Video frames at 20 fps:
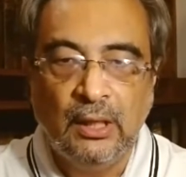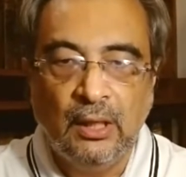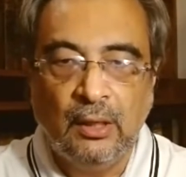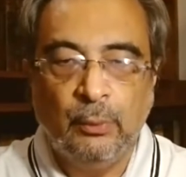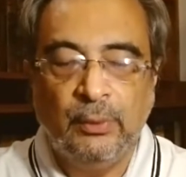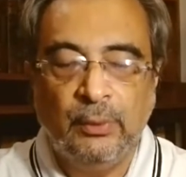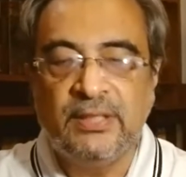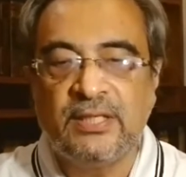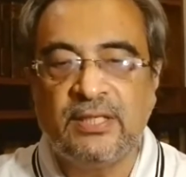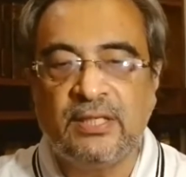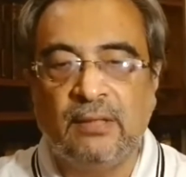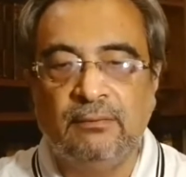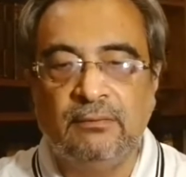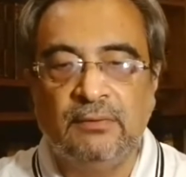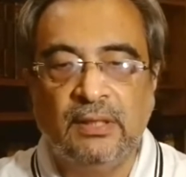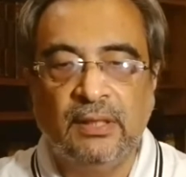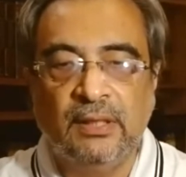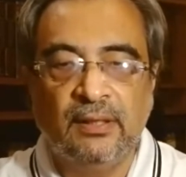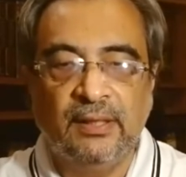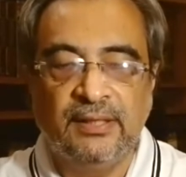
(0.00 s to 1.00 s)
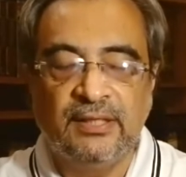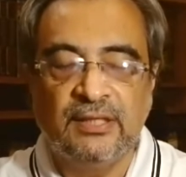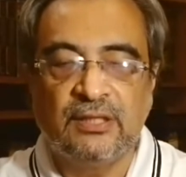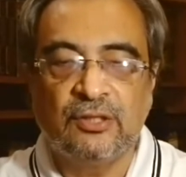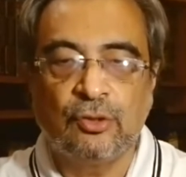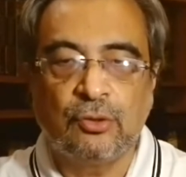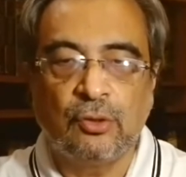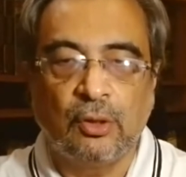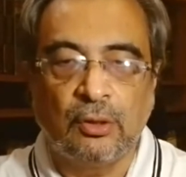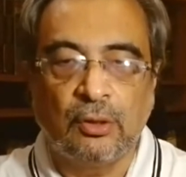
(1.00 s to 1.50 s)
when someone is
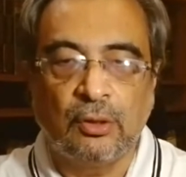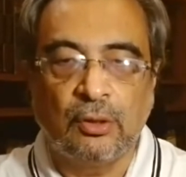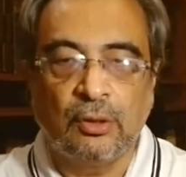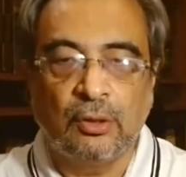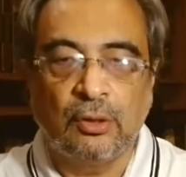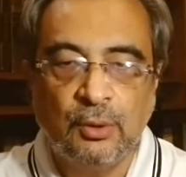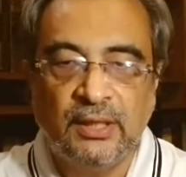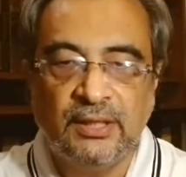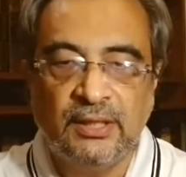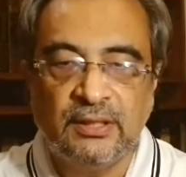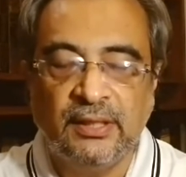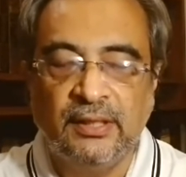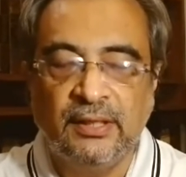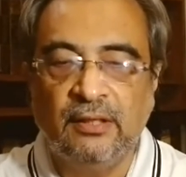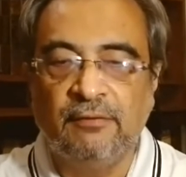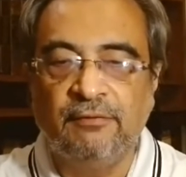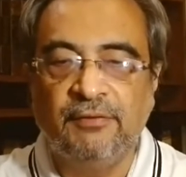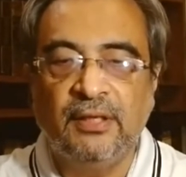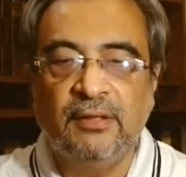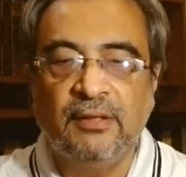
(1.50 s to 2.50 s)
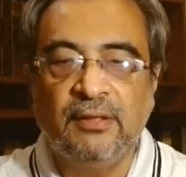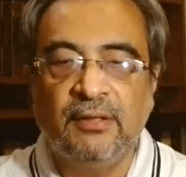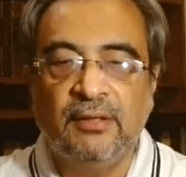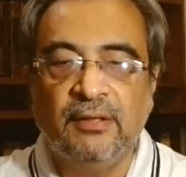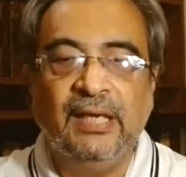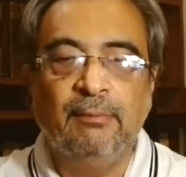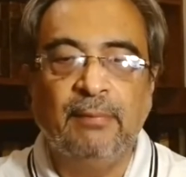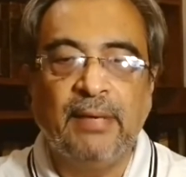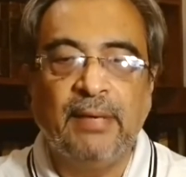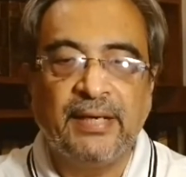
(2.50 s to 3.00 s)
talking to us in a very
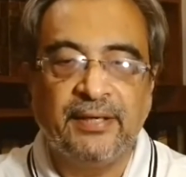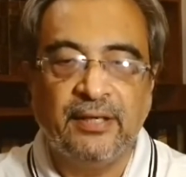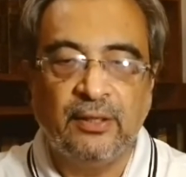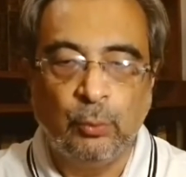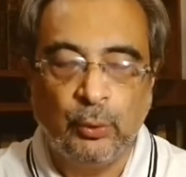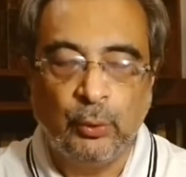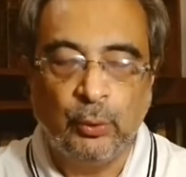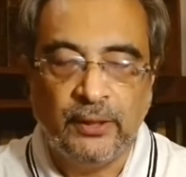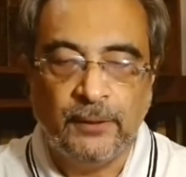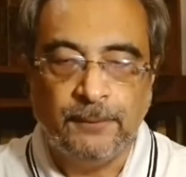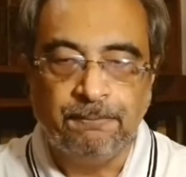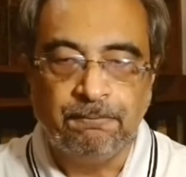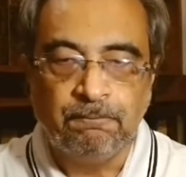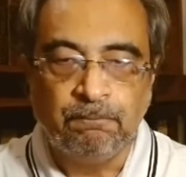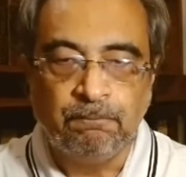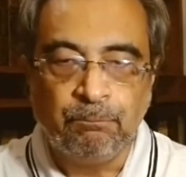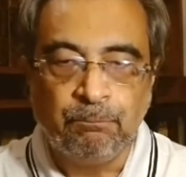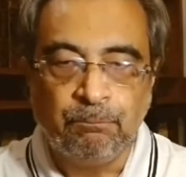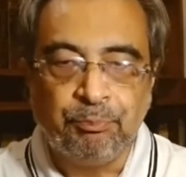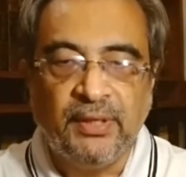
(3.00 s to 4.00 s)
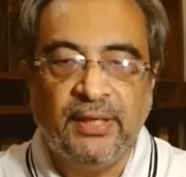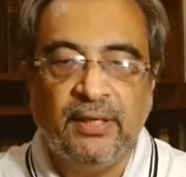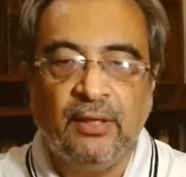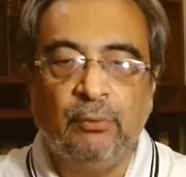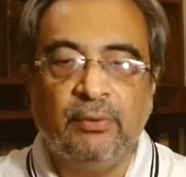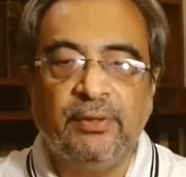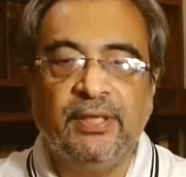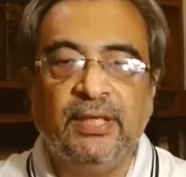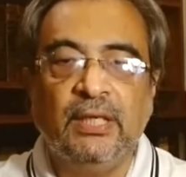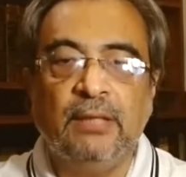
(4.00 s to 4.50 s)
ill mannered way, in a
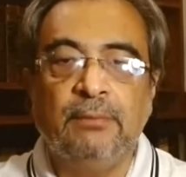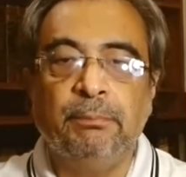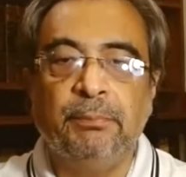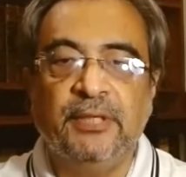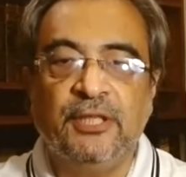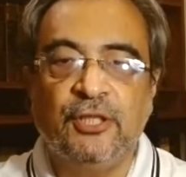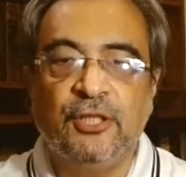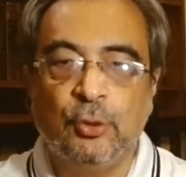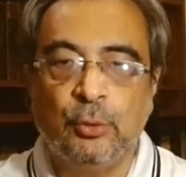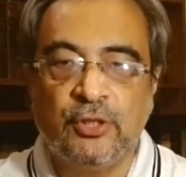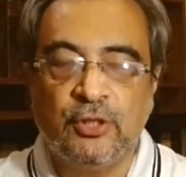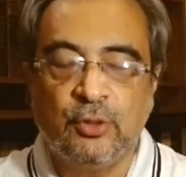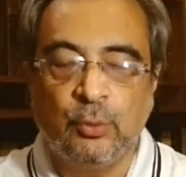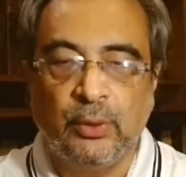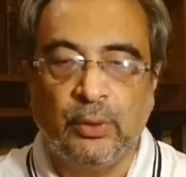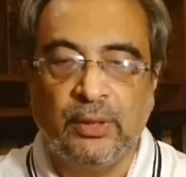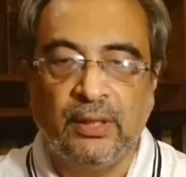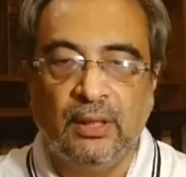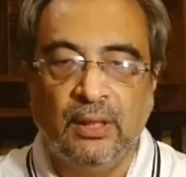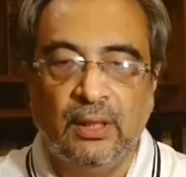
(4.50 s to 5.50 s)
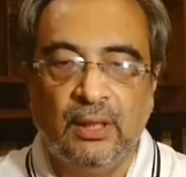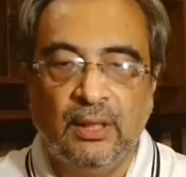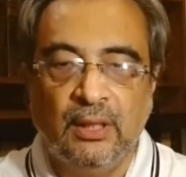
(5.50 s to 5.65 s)
very impetuous way.